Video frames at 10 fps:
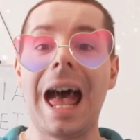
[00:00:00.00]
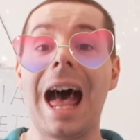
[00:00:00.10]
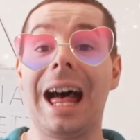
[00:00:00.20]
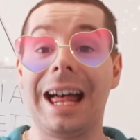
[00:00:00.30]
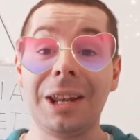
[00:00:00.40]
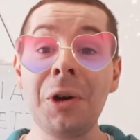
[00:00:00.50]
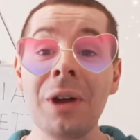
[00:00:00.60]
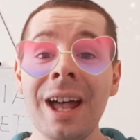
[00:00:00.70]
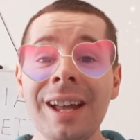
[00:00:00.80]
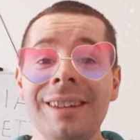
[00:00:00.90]
Hello
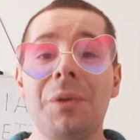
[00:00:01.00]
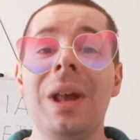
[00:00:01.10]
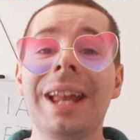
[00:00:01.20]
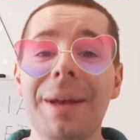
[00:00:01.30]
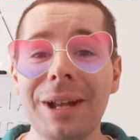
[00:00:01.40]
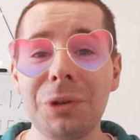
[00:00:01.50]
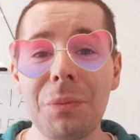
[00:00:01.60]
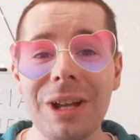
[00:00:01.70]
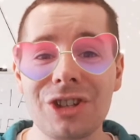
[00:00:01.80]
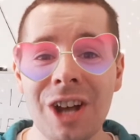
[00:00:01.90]
guys and welcome back to
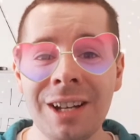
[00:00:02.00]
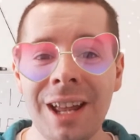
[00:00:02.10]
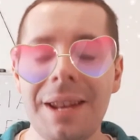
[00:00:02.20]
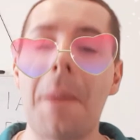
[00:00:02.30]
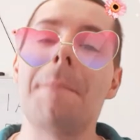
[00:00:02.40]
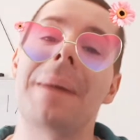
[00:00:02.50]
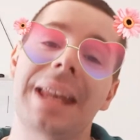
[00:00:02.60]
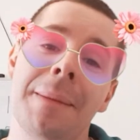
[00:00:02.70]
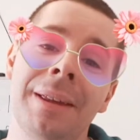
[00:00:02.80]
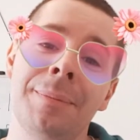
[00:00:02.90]
my channel. My
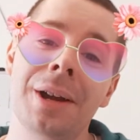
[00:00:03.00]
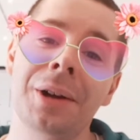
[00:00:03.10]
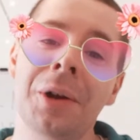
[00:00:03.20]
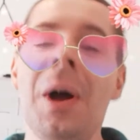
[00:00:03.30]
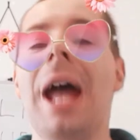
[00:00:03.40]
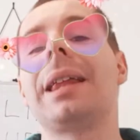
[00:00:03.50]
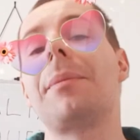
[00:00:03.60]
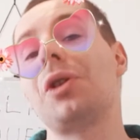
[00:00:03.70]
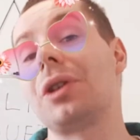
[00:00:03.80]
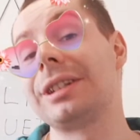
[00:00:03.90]
name is Mirko and I'm
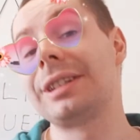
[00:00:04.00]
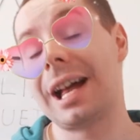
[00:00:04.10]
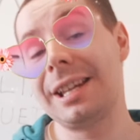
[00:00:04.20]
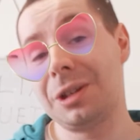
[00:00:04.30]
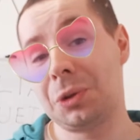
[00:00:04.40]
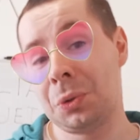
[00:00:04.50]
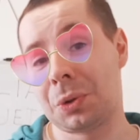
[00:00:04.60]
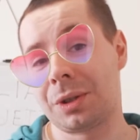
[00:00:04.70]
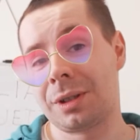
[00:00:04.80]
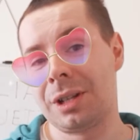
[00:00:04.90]
your Italian
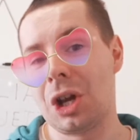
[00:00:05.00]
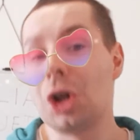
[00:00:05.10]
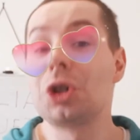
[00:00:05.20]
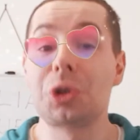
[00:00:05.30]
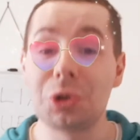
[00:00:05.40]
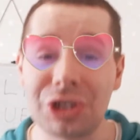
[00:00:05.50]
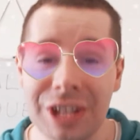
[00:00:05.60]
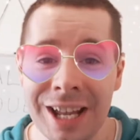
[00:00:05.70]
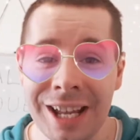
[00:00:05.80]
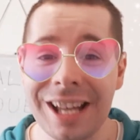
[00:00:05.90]
tutor.
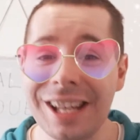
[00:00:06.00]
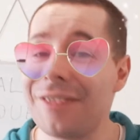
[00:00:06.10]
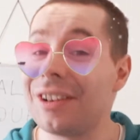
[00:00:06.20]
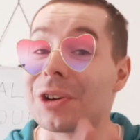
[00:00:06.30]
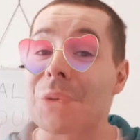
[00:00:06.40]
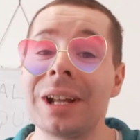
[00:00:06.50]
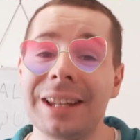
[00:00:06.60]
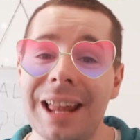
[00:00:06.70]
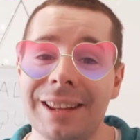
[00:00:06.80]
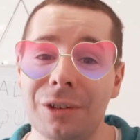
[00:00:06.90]
Today I have a great
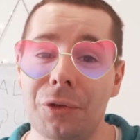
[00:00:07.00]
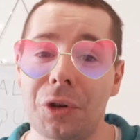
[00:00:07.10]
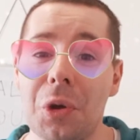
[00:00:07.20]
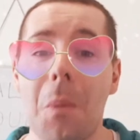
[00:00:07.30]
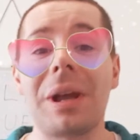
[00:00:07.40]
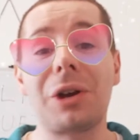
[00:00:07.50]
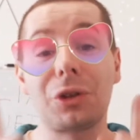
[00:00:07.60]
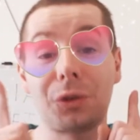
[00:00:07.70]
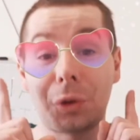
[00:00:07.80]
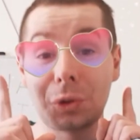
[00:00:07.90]
lesson for you because
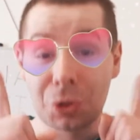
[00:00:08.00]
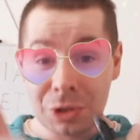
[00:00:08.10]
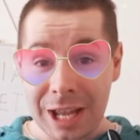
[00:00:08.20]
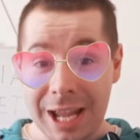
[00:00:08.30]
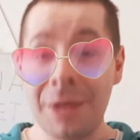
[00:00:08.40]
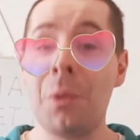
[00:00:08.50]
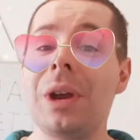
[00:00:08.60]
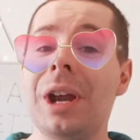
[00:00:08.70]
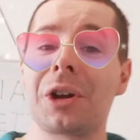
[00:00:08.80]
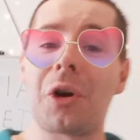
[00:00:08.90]
for today we
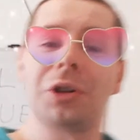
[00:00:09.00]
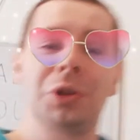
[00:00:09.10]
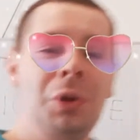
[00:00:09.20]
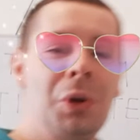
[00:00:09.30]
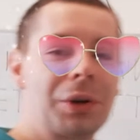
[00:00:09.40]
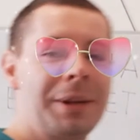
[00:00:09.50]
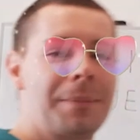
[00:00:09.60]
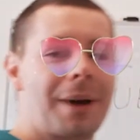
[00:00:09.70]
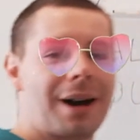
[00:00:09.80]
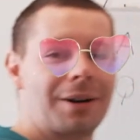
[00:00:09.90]
are going to learn
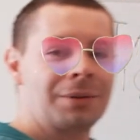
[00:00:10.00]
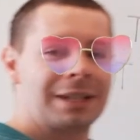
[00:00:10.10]
about